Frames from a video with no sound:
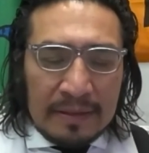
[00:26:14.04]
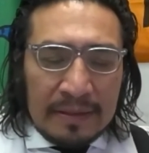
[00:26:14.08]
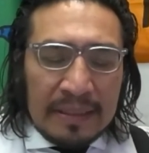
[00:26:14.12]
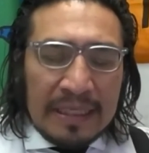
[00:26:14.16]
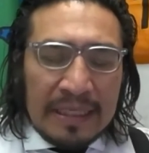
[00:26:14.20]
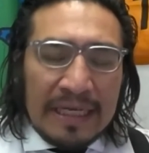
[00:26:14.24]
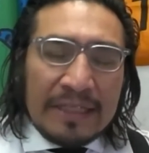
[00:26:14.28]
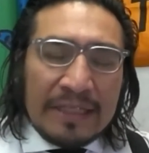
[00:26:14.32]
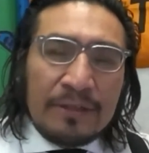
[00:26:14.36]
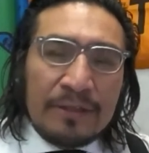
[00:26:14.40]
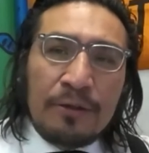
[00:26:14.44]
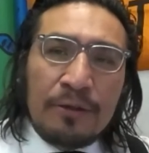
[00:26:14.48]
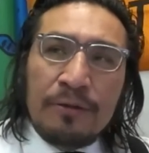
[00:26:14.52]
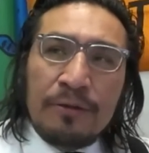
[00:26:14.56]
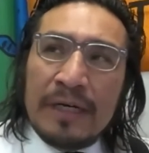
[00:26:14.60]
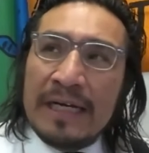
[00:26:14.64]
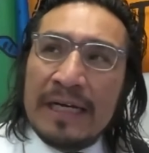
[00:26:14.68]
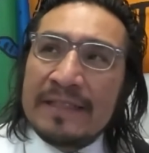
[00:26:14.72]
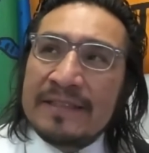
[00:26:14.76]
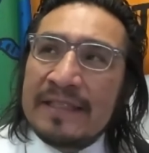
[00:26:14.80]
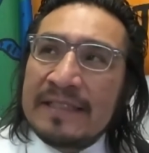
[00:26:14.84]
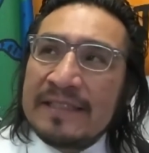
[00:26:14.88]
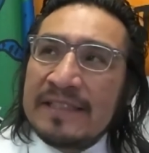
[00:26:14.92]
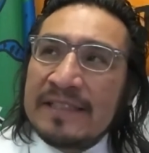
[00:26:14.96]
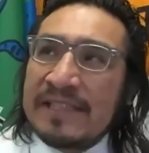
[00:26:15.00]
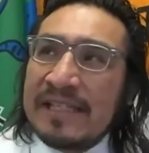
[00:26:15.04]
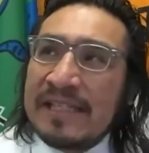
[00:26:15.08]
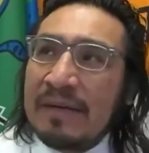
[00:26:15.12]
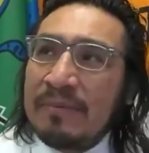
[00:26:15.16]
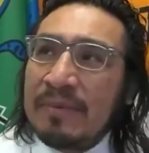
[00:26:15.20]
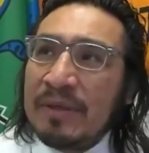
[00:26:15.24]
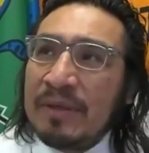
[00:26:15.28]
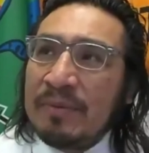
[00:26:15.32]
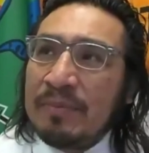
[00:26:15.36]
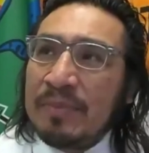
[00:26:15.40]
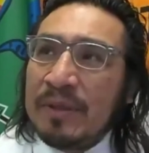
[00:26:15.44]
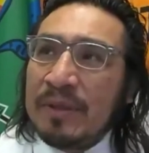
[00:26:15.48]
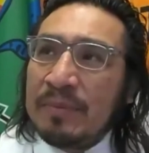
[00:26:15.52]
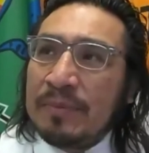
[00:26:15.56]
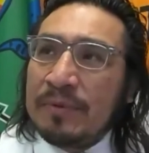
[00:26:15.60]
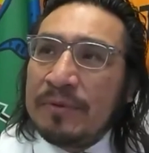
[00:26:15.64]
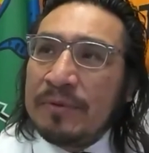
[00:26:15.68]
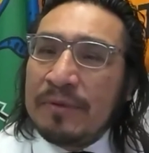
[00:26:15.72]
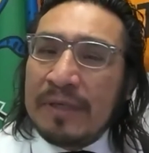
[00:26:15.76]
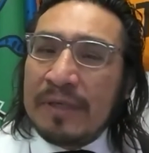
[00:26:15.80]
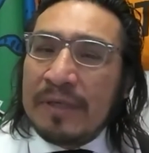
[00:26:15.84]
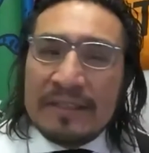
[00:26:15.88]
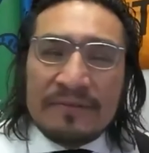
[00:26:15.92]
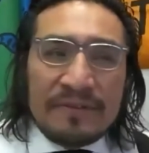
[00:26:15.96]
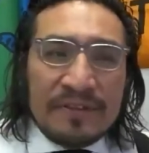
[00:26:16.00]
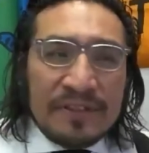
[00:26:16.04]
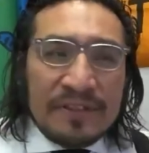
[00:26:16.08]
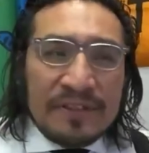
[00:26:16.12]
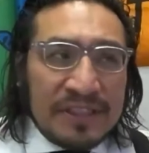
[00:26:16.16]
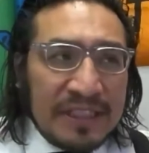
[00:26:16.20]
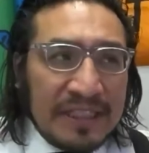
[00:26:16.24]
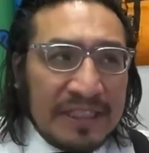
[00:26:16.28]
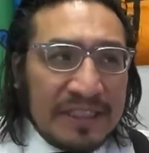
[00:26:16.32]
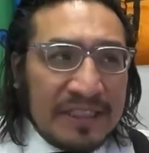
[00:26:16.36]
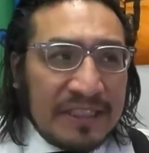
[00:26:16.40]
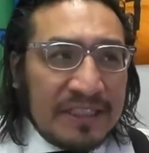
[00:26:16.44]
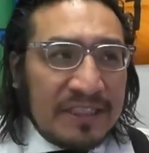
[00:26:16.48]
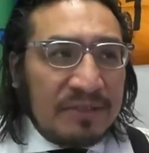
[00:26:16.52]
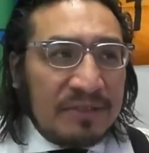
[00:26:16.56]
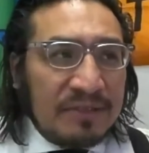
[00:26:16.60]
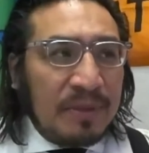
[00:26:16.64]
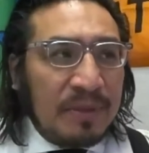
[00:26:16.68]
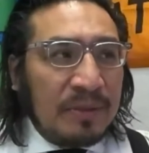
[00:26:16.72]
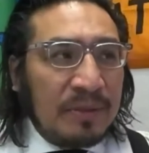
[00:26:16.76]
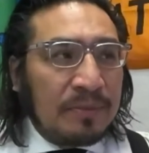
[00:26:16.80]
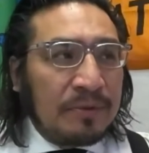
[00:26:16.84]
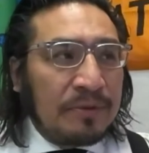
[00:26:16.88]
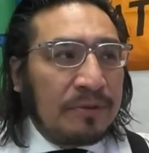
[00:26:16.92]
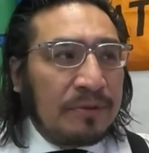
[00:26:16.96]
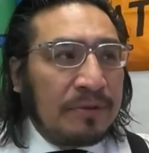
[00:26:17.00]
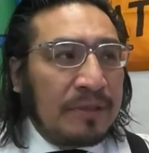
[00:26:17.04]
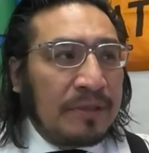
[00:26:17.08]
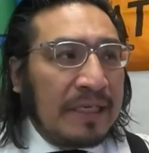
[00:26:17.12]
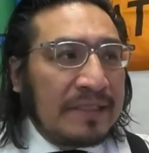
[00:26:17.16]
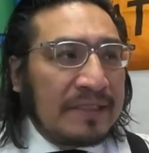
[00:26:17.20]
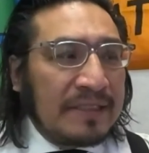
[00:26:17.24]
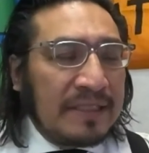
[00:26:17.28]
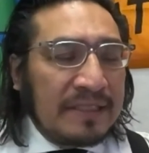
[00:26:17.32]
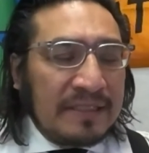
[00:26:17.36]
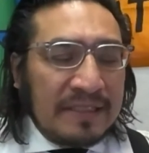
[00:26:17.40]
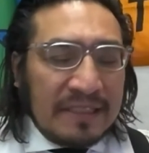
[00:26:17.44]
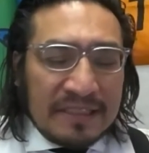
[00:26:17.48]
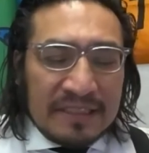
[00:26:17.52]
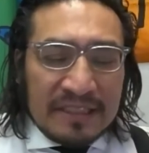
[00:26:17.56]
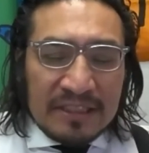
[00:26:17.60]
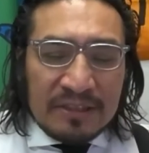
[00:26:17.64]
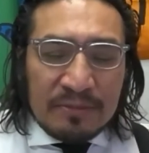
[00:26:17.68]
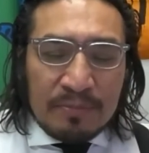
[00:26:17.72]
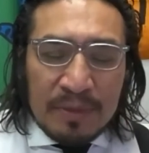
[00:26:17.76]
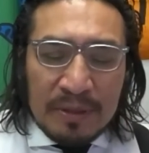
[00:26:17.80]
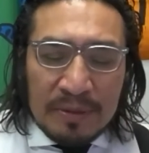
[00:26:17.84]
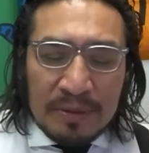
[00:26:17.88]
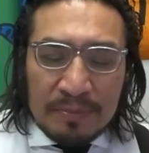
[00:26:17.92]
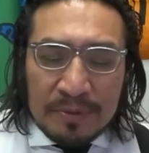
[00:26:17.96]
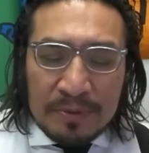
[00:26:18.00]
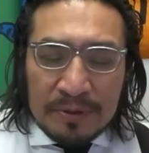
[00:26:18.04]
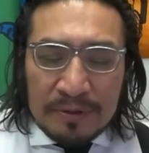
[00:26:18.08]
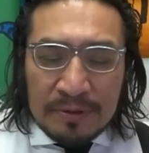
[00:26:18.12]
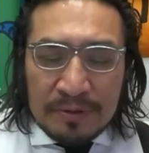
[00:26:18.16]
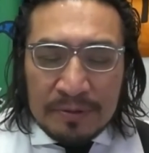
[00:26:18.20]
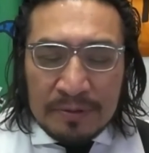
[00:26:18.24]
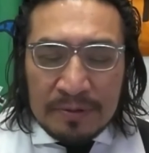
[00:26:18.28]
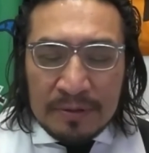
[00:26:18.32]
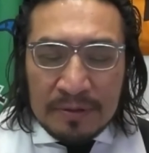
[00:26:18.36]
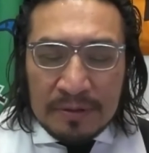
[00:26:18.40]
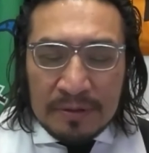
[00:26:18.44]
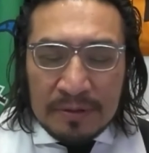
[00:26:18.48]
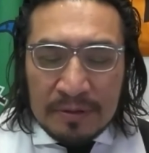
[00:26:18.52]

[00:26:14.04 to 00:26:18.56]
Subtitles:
I know as Anishinaabe people, as First Nations people, as Indigenous people,